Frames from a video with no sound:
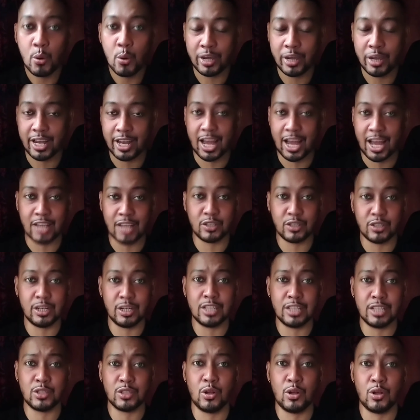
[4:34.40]
We can
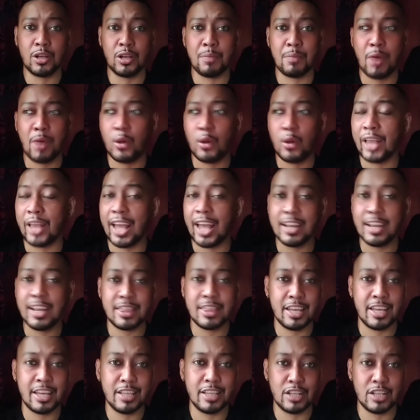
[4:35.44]
actually talk about
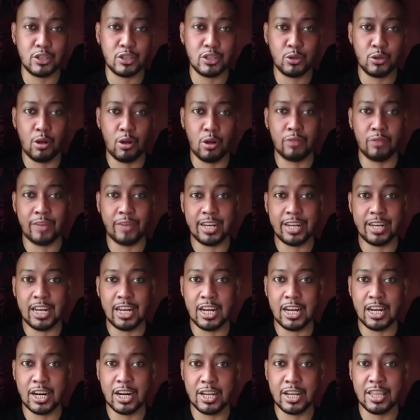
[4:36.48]
anything that you already
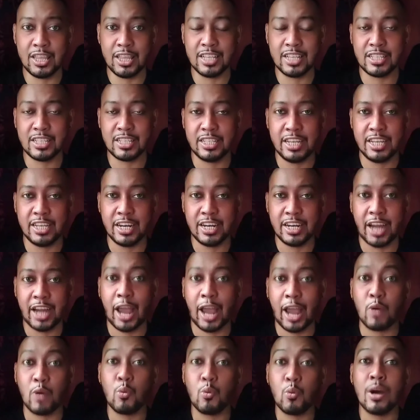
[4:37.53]
learned this year
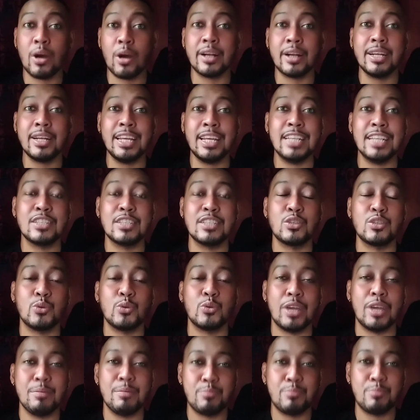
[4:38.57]
and what needs
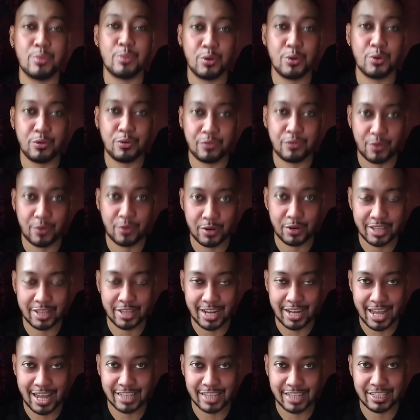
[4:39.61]
to improve for the
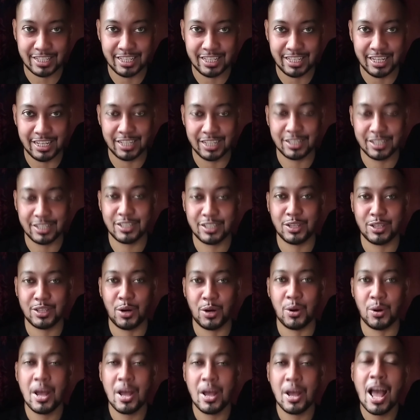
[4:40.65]
next year.
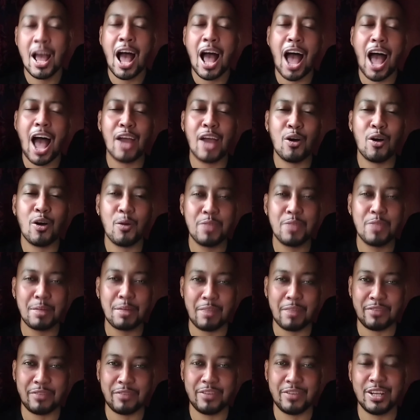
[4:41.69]
So I hope that
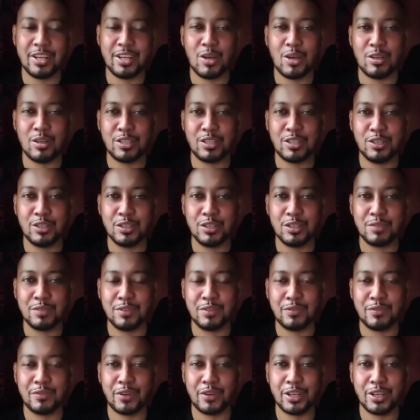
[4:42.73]
my video is
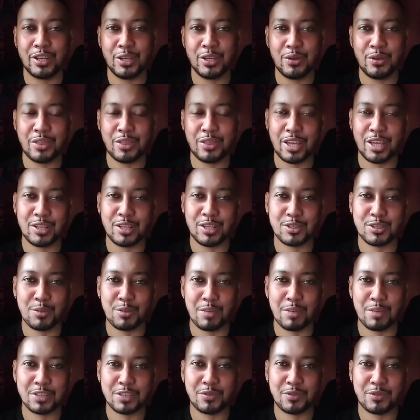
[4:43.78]
useful for you. Thank you so
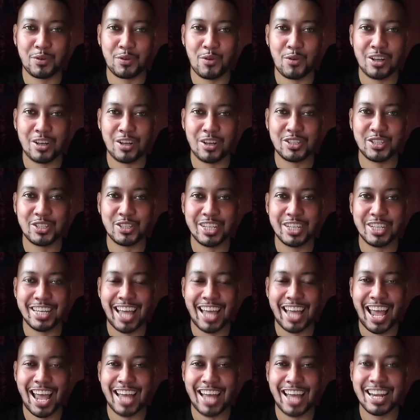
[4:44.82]
much for watching,
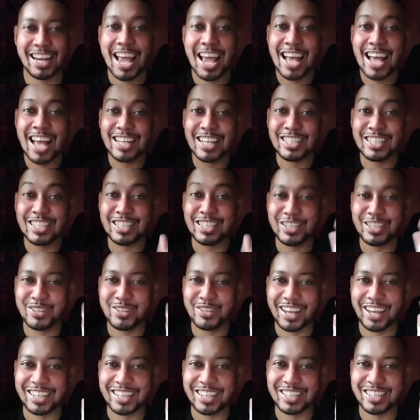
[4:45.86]
and see you
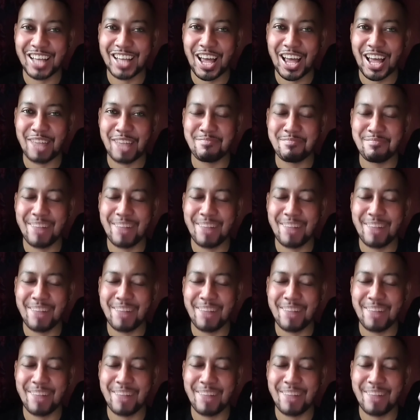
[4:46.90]
next time.